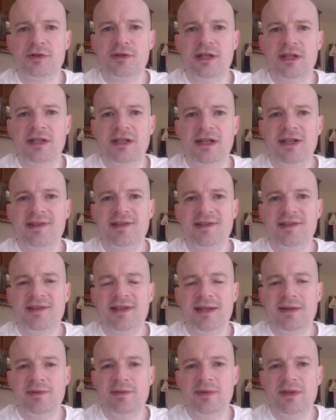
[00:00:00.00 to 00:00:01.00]
it doesn't
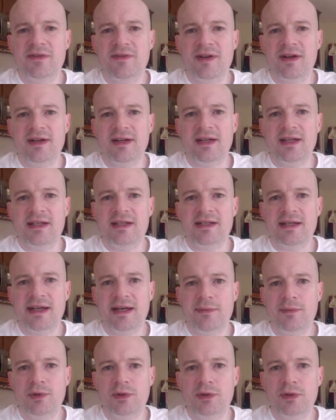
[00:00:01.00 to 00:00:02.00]
seem to be very
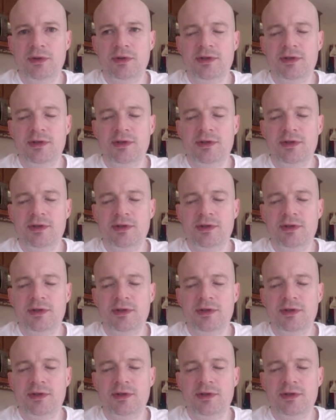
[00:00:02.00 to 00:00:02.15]
taboo